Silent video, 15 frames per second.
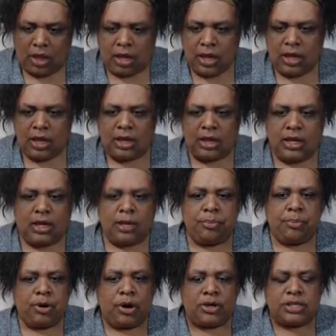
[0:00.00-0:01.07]
any
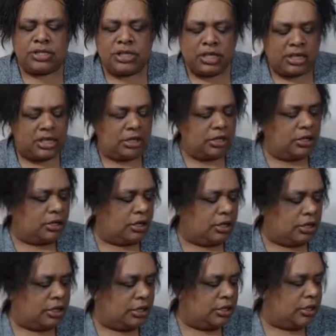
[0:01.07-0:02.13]

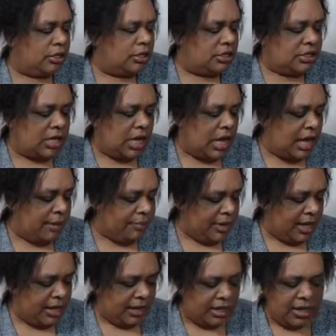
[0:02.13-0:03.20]
particular
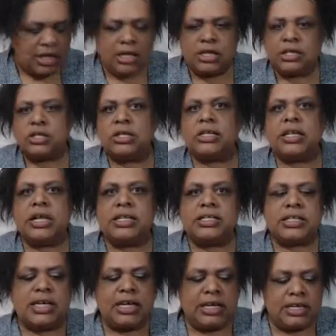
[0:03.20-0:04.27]
topic. So let's
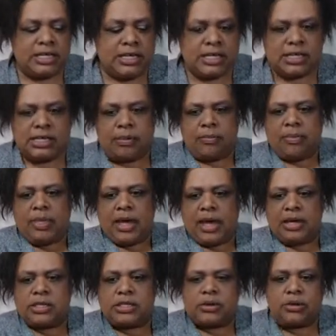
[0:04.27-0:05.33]
get into some
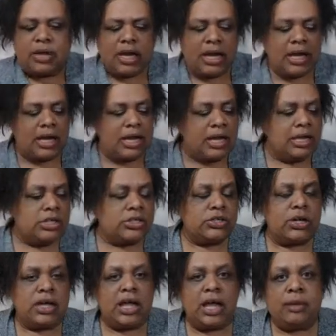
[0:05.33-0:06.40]
things, okay? So
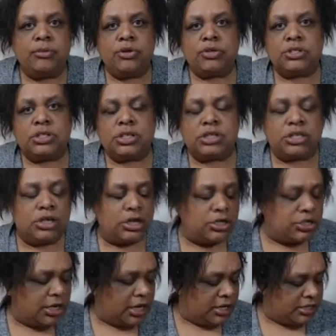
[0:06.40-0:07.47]
I am using the Star
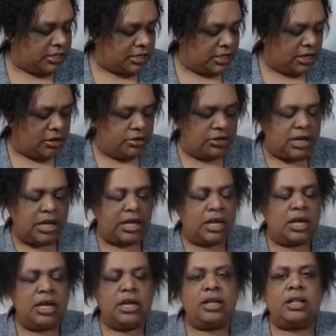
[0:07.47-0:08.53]
Child Tarot deck
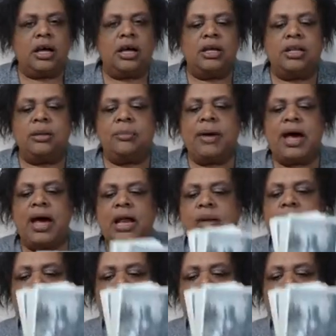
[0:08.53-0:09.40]
on the bottom